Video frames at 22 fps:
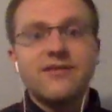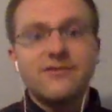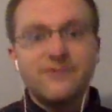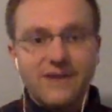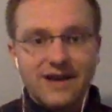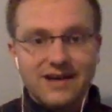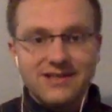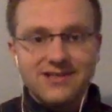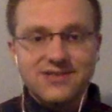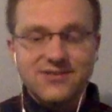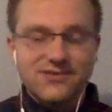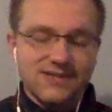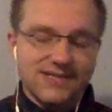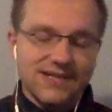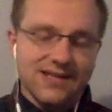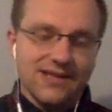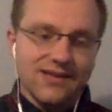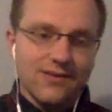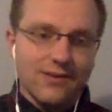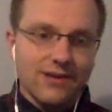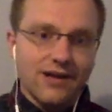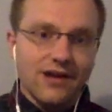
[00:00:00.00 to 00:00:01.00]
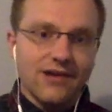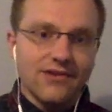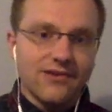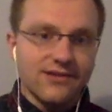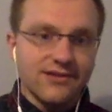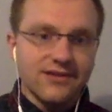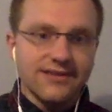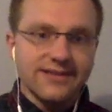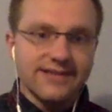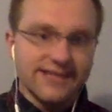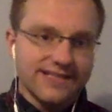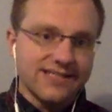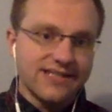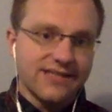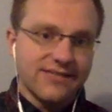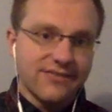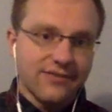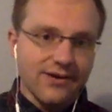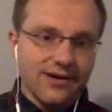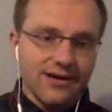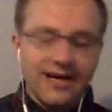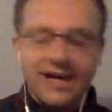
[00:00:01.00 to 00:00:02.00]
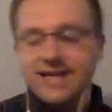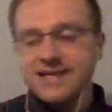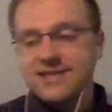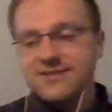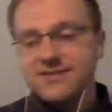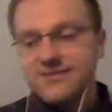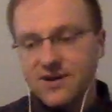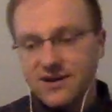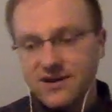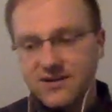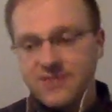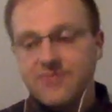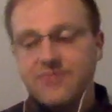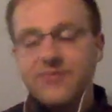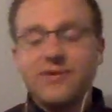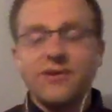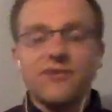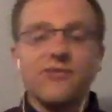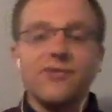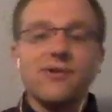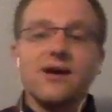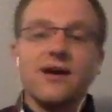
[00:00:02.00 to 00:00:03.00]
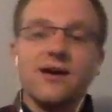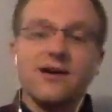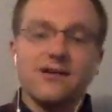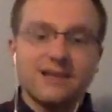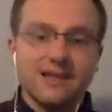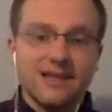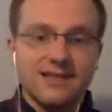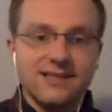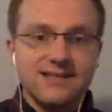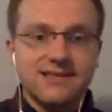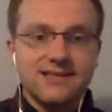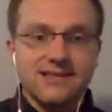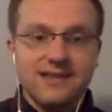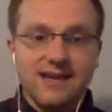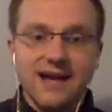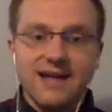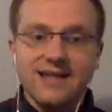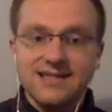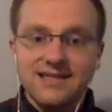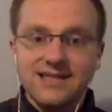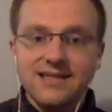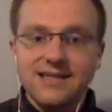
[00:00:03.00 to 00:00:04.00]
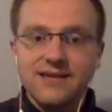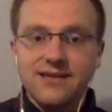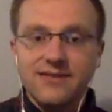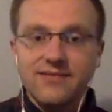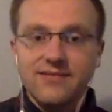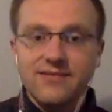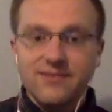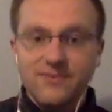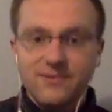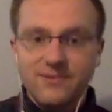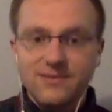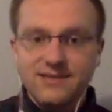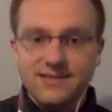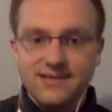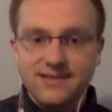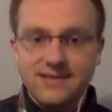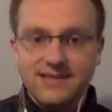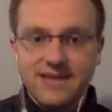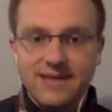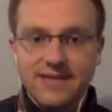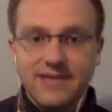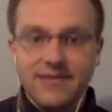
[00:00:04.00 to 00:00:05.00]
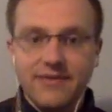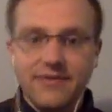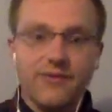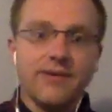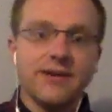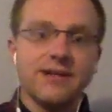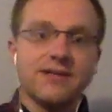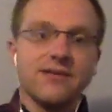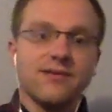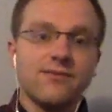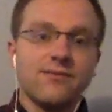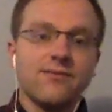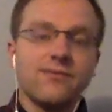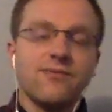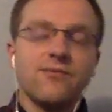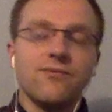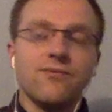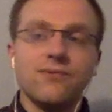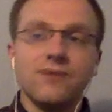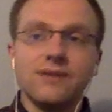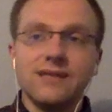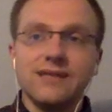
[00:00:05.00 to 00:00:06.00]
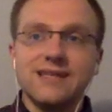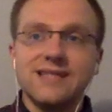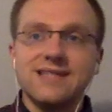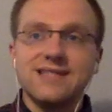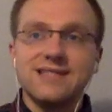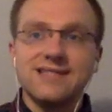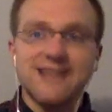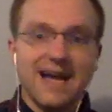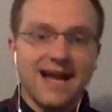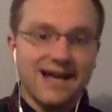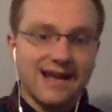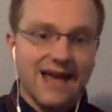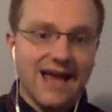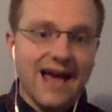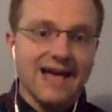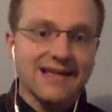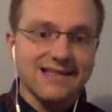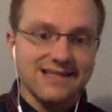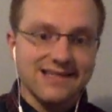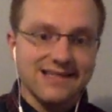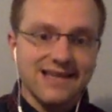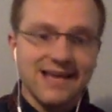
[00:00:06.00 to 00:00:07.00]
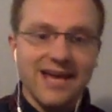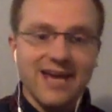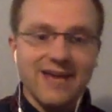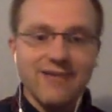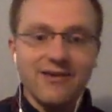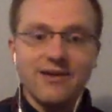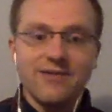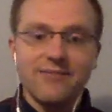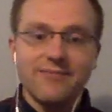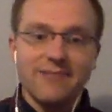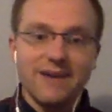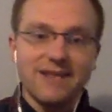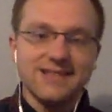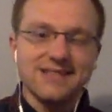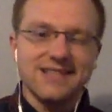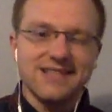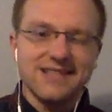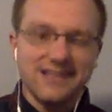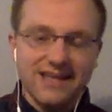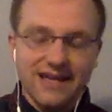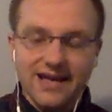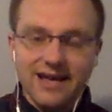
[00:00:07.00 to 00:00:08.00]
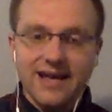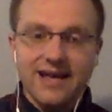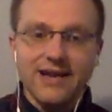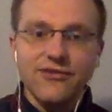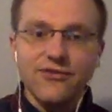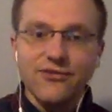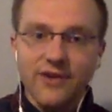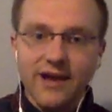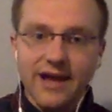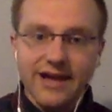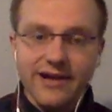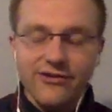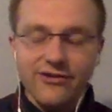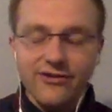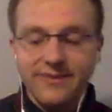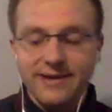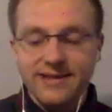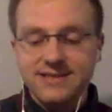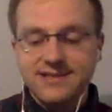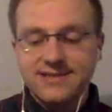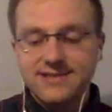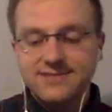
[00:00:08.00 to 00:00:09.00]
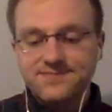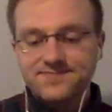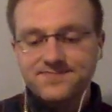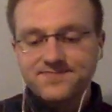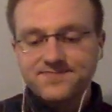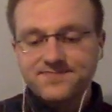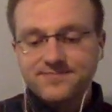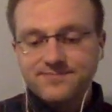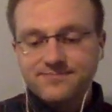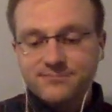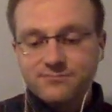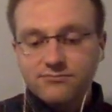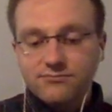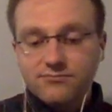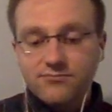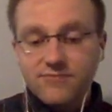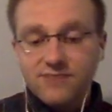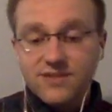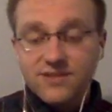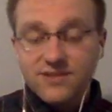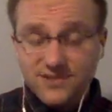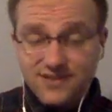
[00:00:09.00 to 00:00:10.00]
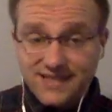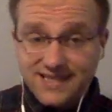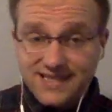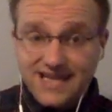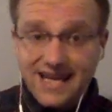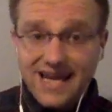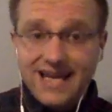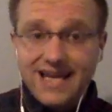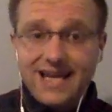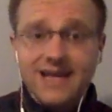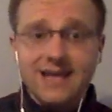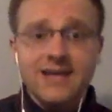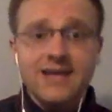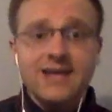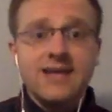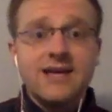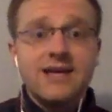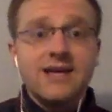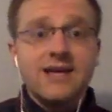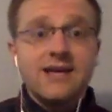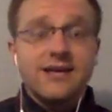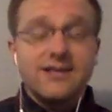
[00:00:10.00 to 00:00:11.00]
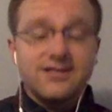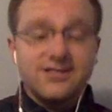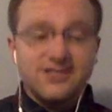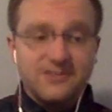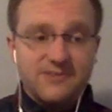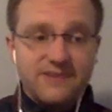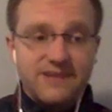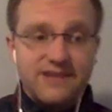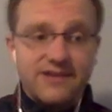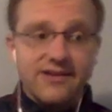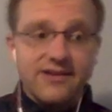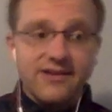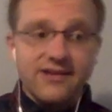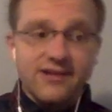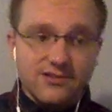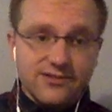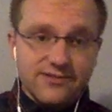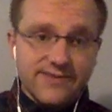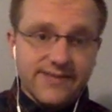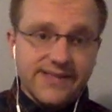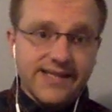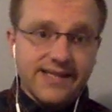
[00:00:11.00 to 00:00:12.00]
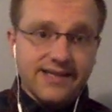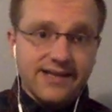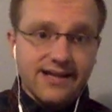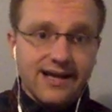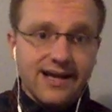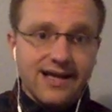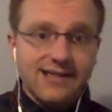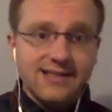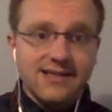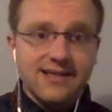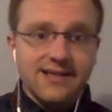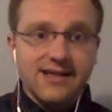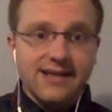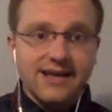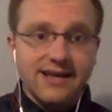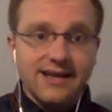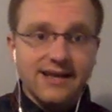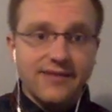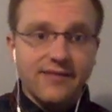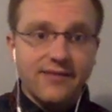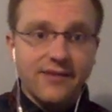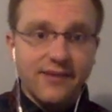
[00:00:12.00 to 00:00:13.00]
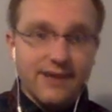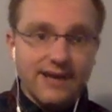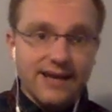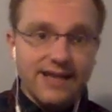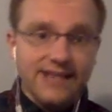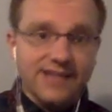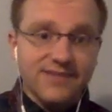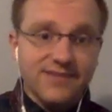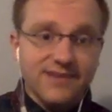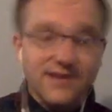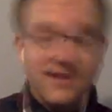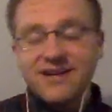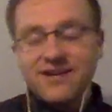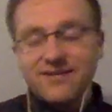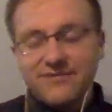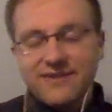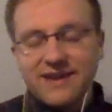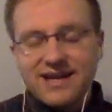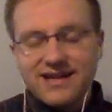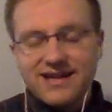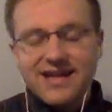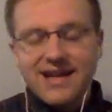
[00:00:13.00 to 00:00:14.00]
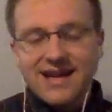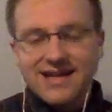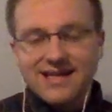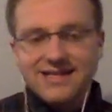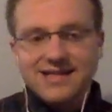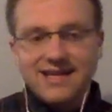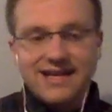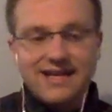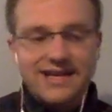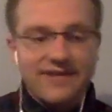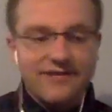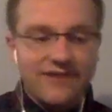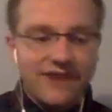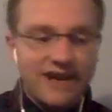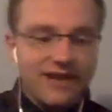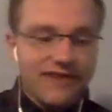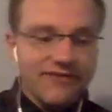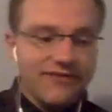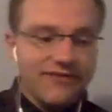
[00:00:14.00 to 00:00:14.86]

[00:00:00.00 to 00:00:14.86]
Pfizer was at the 164 case mark. But regardless, the idea was the same. They were going to release data as it came and basically at increments. So today, they just made their announcement that they got to the 94 case mark. And in fact, they got to 95.